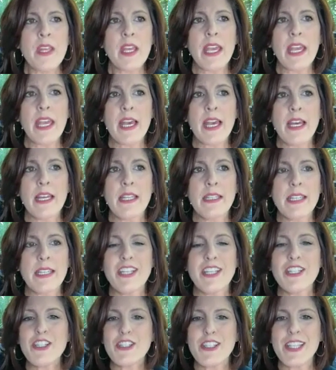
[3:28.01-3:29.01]
and
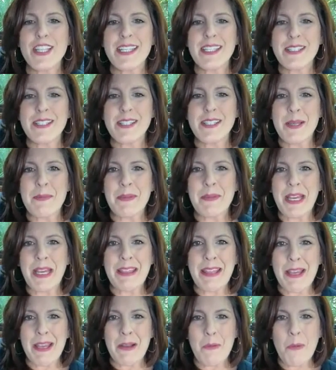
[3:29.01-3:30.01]
it just didn't seem like
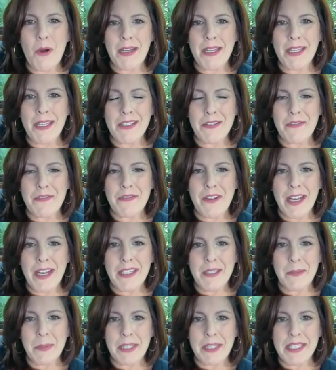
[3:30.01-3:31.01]
they wanted to find
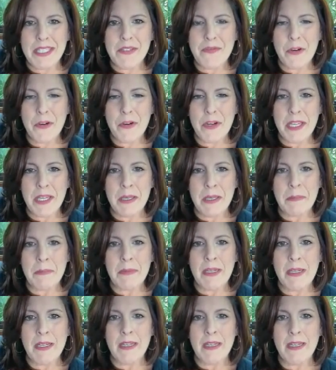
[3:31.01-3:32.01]
a place for him